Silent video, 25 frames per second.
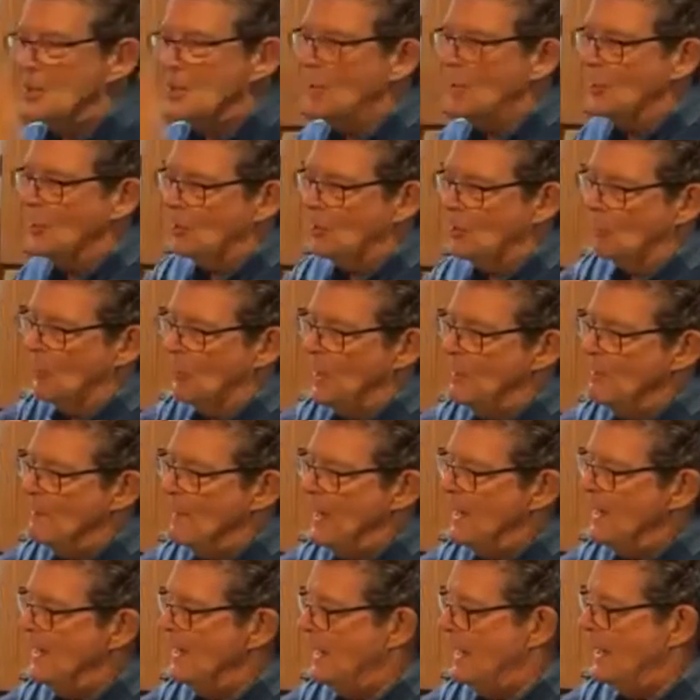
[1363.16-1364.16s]
So
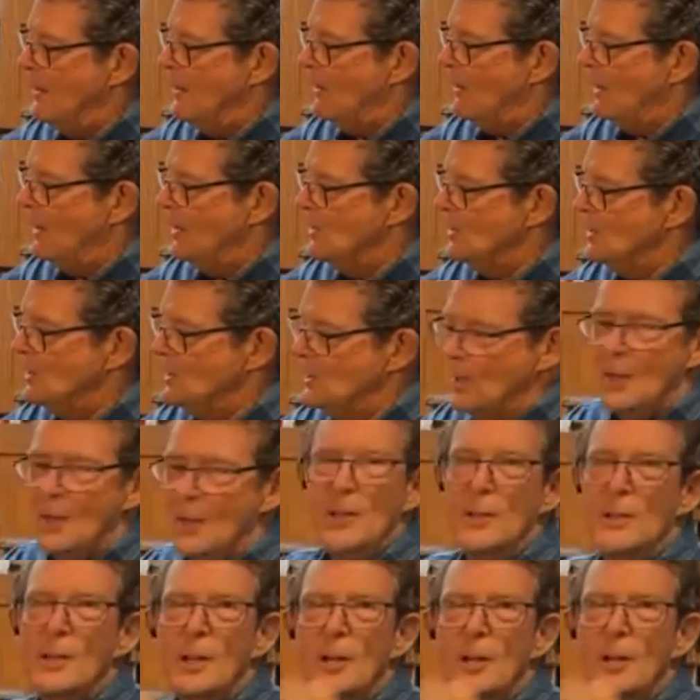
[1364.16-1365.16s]
three main
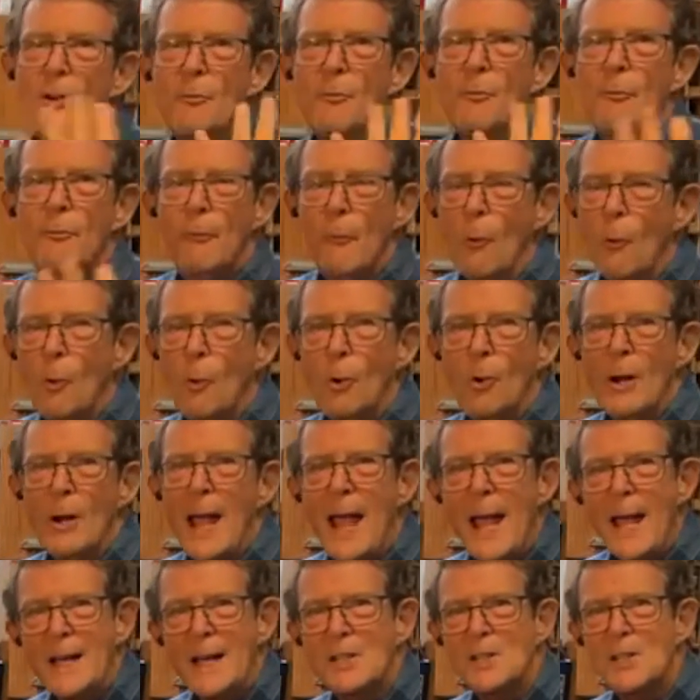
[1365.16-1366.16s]
areas. There are
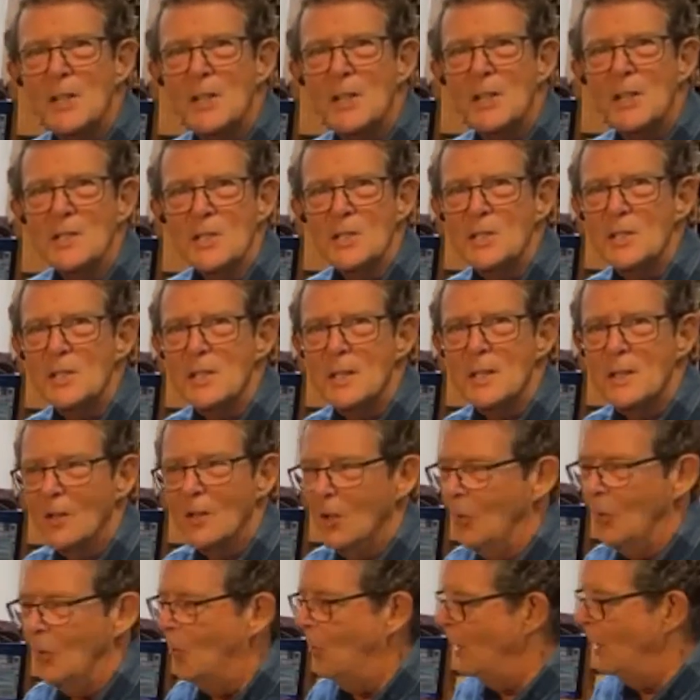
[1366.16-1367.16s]
four actions
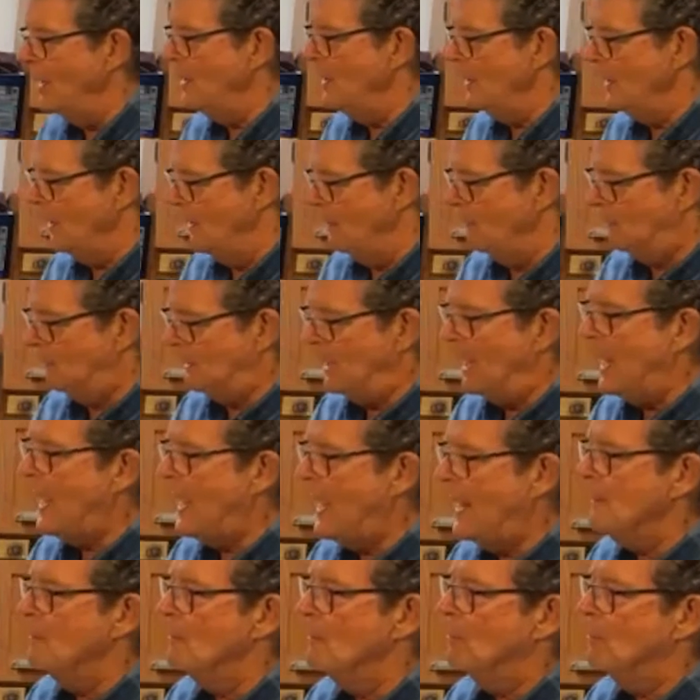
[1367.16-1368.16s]
on a
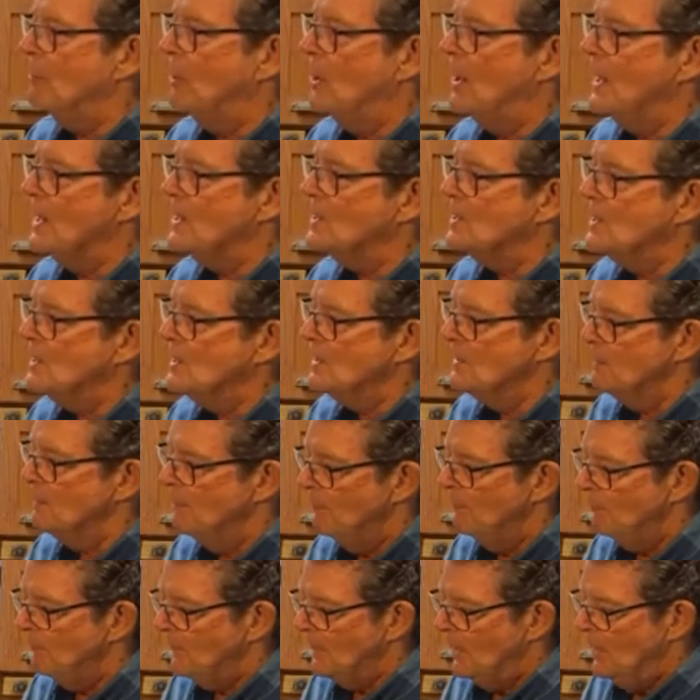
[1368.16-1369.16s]
platen press.
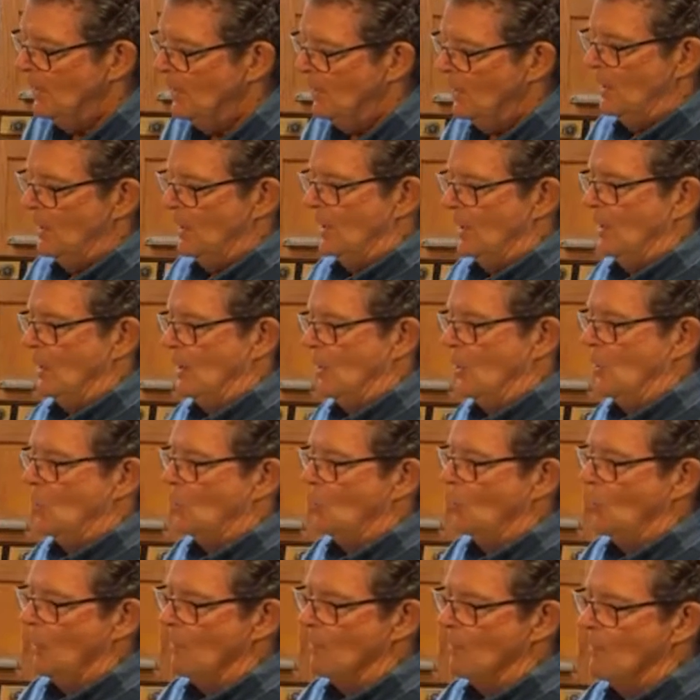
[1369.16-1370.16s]

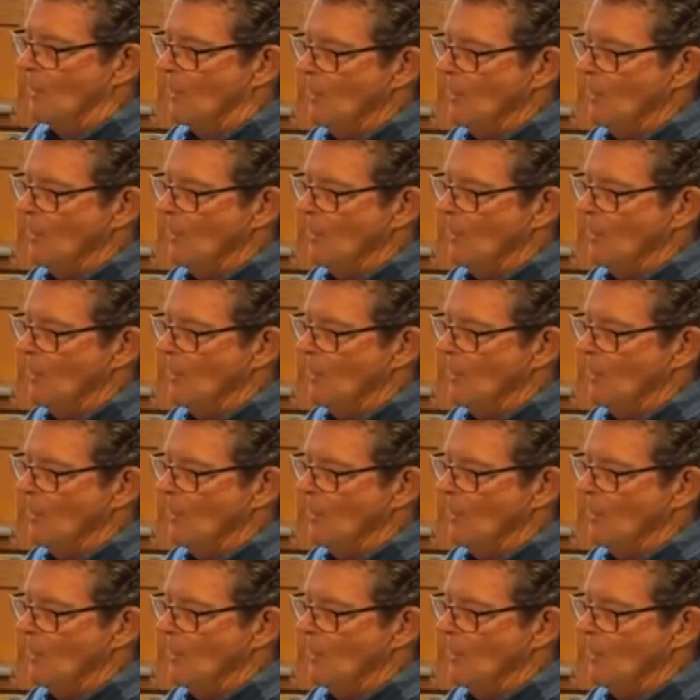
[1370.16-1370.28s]
We're